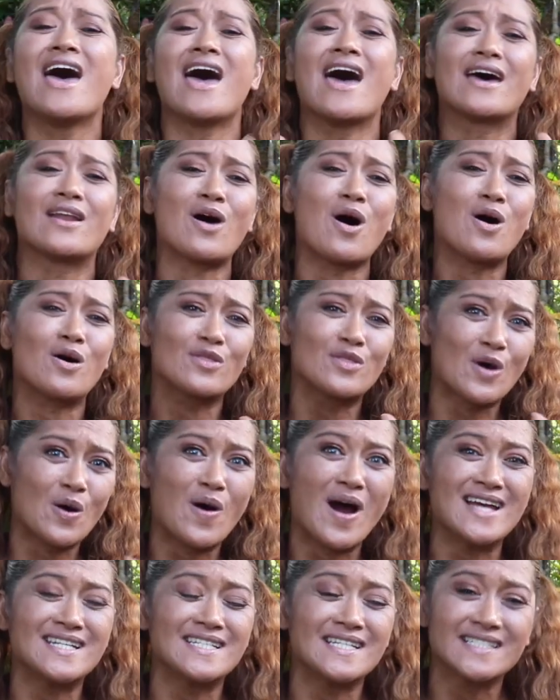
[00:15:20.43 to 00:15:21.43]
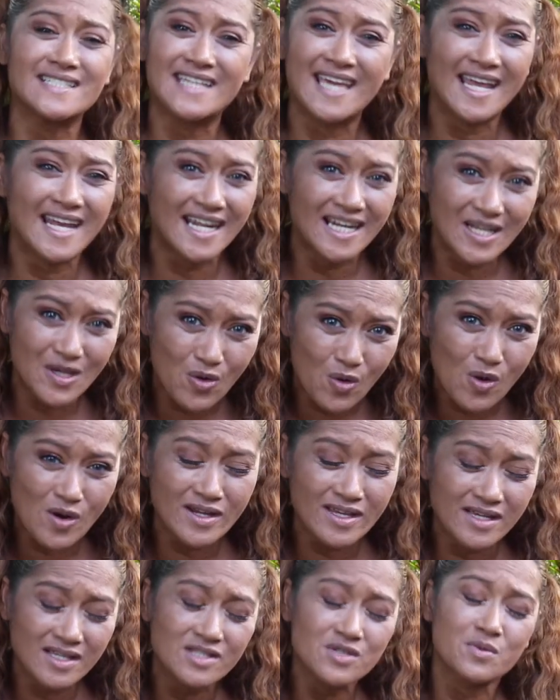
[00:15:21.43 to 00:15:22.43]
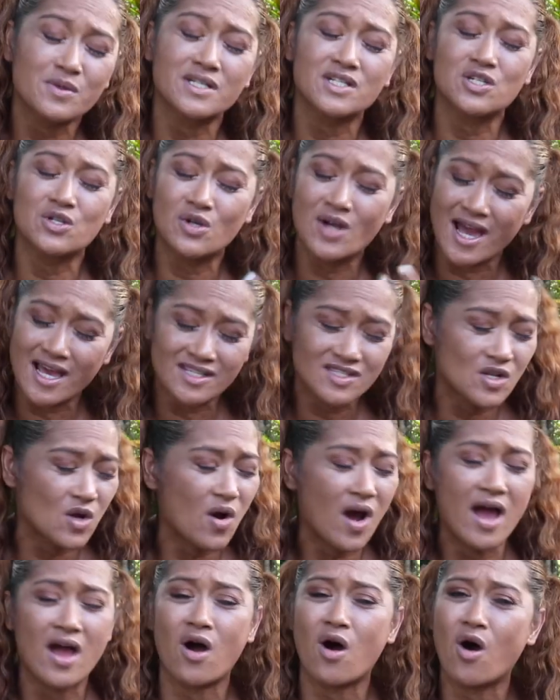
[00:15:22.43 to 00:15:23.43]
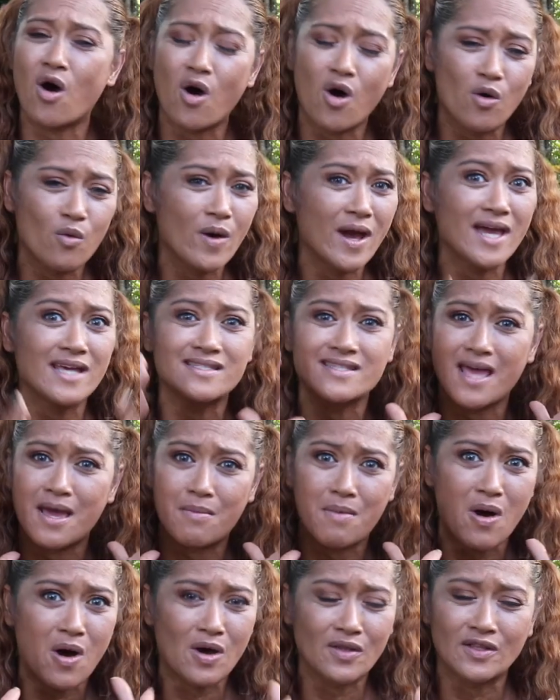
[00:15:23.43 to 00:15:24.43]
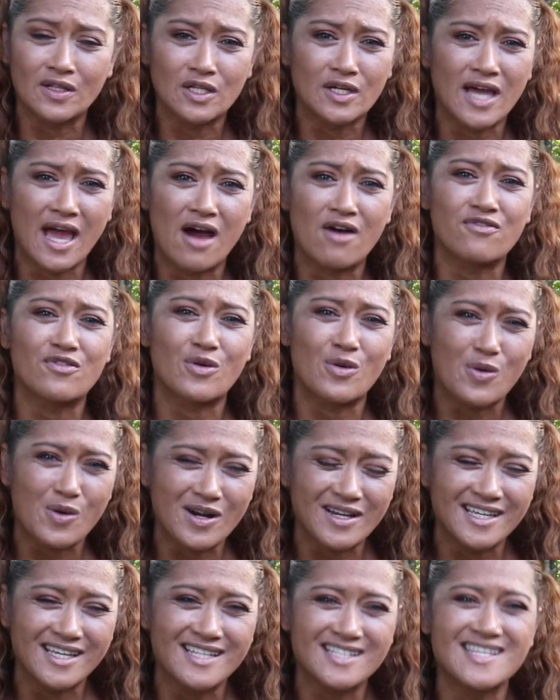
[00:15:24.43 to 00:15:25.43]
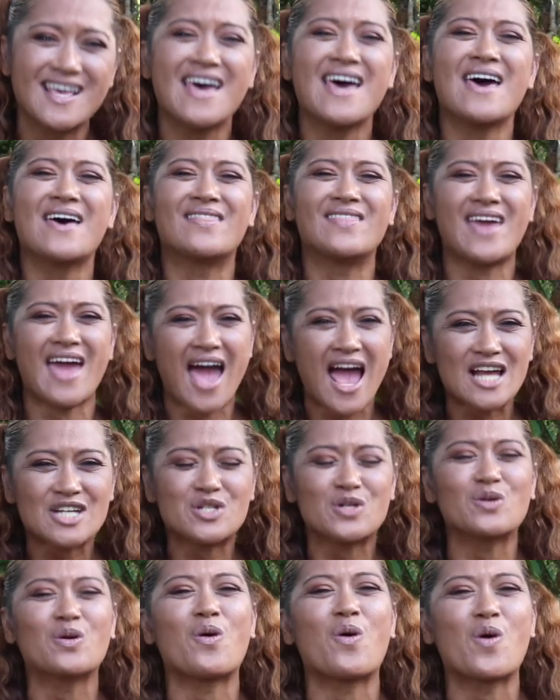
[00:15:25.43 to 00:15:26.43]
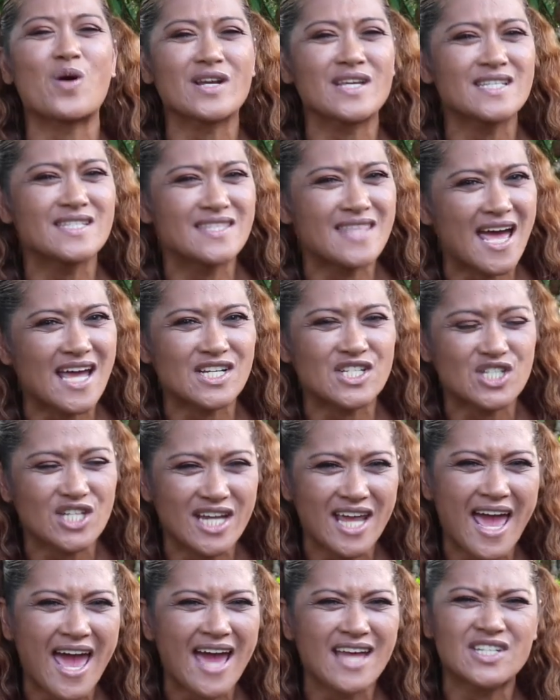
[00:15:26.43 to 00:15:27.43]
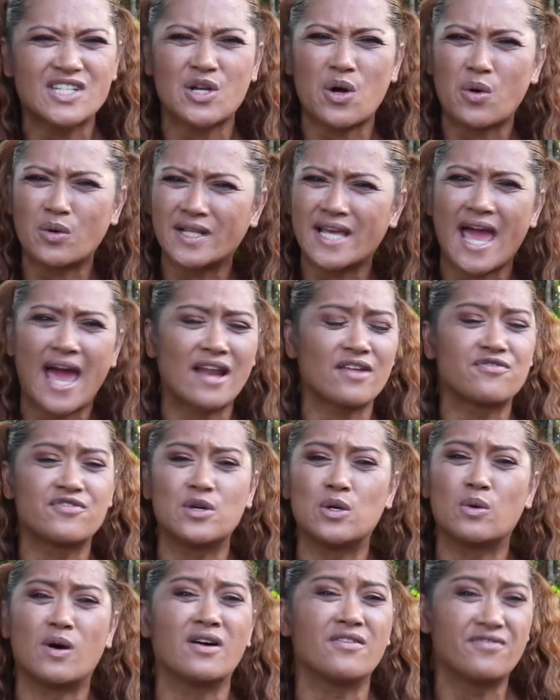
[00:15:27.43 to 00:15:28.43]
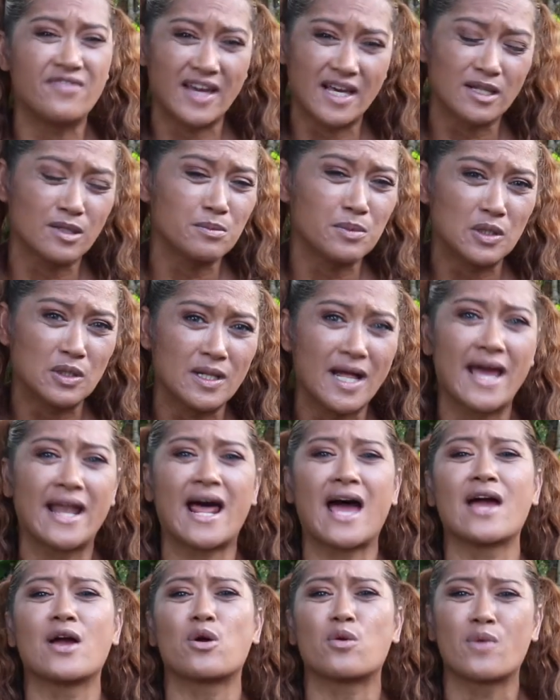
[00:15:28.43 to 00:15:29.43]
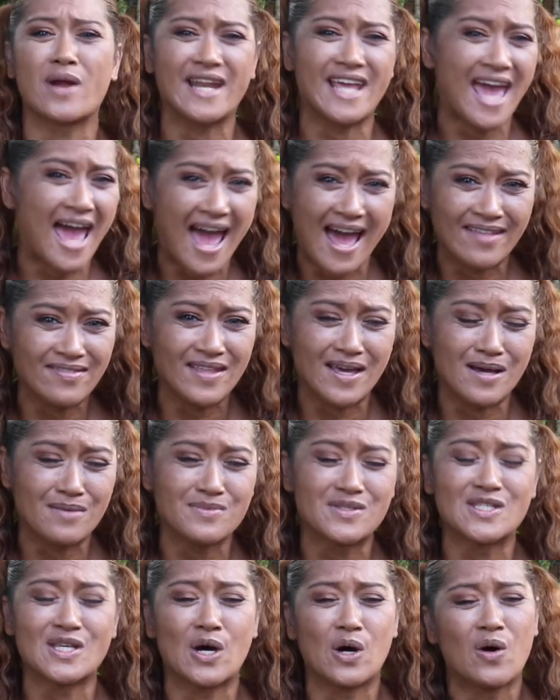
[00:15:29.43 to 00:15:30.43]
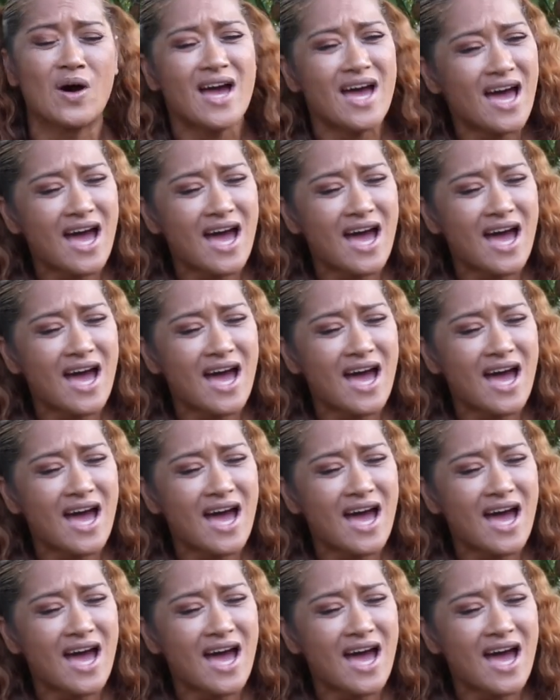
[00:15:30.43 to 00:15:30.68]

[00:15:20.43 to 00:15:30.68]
And although I didn't get any orchids, which you guys know I always am on the lookout for orchids, the actual orchids that she had, she only had a few available and I already had them, so